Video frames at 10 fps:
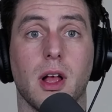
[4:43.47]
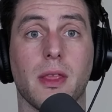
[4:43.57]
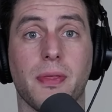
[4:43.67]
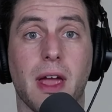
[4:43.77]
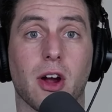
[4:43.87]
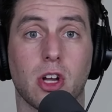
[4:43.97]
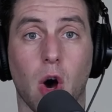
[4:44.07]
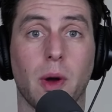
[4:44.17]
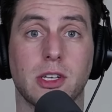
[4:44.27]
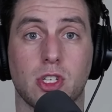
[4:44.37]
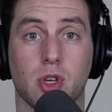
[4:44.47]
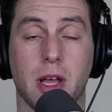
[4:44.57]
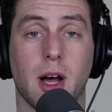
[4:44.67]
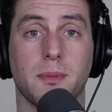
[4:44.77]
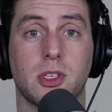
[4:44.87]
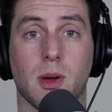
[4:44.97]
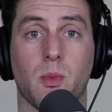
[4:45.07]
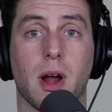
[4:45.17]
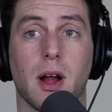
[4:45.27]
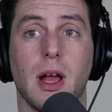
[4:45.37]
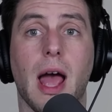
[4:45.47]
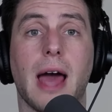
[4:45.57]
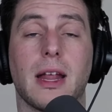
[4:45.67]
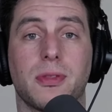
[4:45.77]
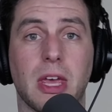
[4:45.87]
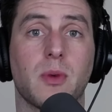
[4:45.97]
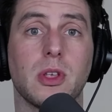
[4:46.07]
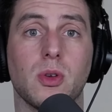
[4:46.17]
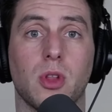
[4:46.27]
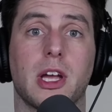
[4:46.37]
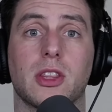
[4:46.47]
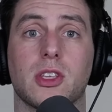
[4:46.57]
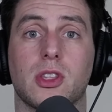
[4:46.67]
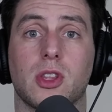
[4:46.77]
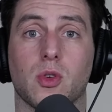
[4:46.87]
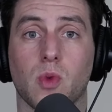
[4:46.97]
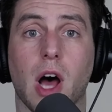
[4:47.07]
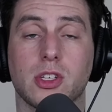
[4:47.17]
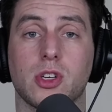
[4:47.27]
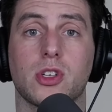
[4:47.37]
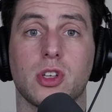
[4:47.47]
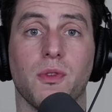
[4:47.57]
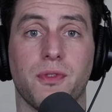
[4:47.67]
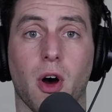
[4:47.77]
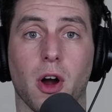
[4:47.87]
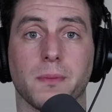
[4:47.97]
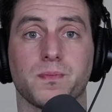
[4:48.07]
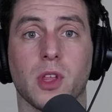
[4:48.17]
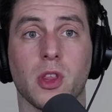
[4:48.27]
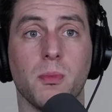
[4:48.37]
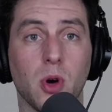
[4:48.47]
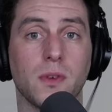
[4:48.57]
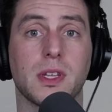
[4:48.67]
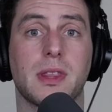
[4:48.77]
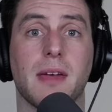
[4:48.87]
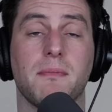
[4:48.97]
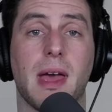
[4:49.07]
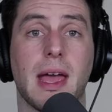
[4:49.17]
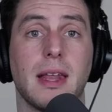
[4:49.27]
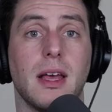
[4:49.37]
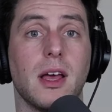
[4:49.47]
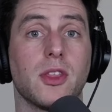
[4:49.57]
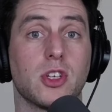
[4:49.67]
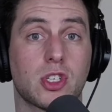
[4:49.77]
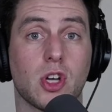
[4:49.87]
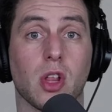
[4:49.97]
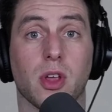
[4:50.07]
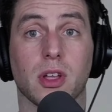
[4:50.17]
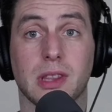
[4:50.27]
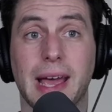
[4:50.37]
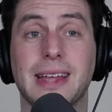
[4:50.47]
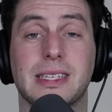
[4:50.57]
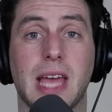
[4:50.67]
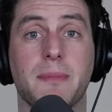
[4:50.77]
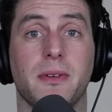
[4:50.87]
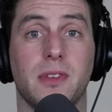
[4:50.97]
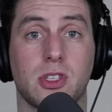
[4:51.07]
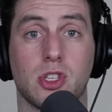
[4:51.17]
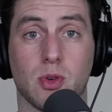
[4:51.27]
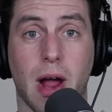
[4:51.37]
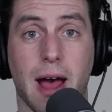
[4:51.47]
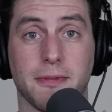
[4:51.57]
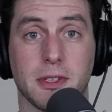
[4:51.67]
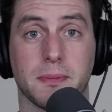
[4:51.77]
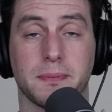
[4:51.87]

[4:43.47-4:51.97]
that they are going to trade up somewhere. And I think when you look at the roster so far, the moves that they've made, the landscape of this draft,